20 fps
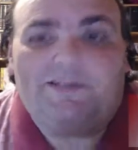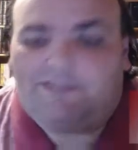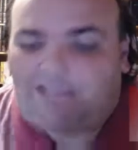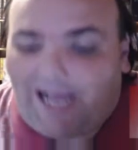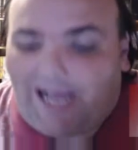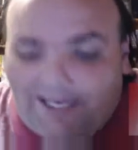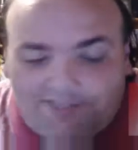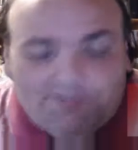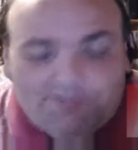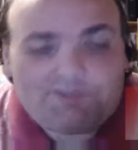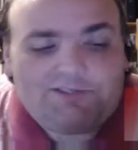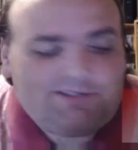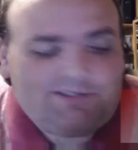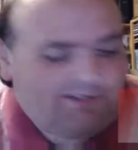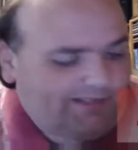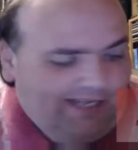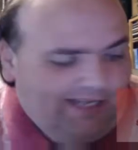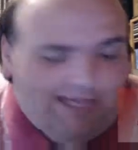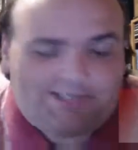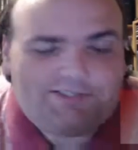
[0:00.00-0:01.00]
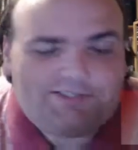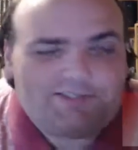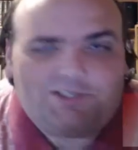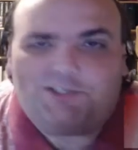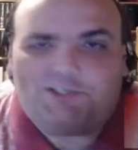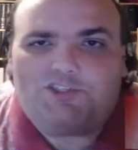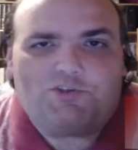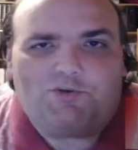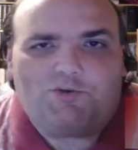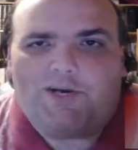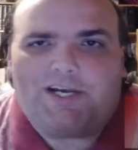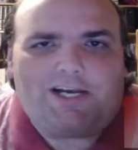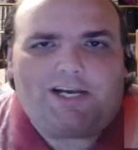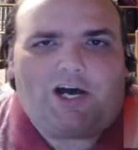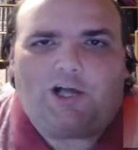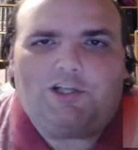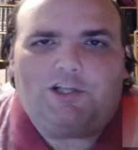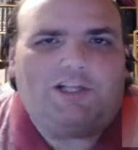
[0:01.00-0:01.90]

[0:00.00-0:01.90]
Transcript: that's the trick all